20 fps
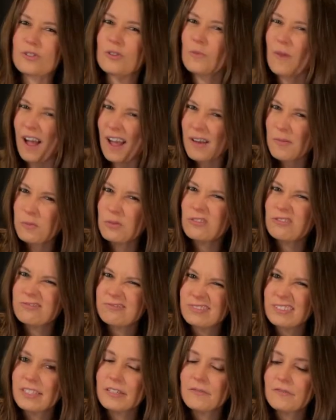So I
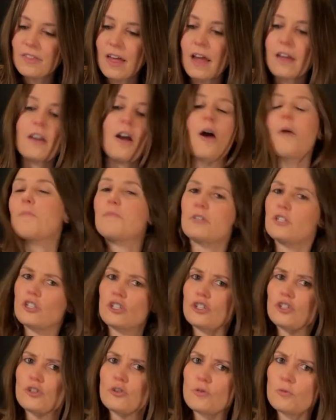will leave that up
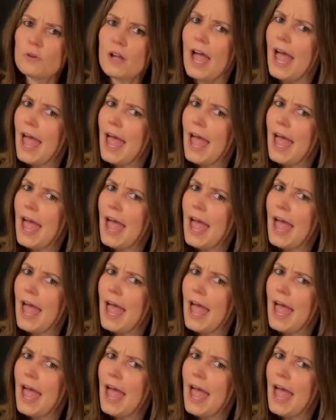to you.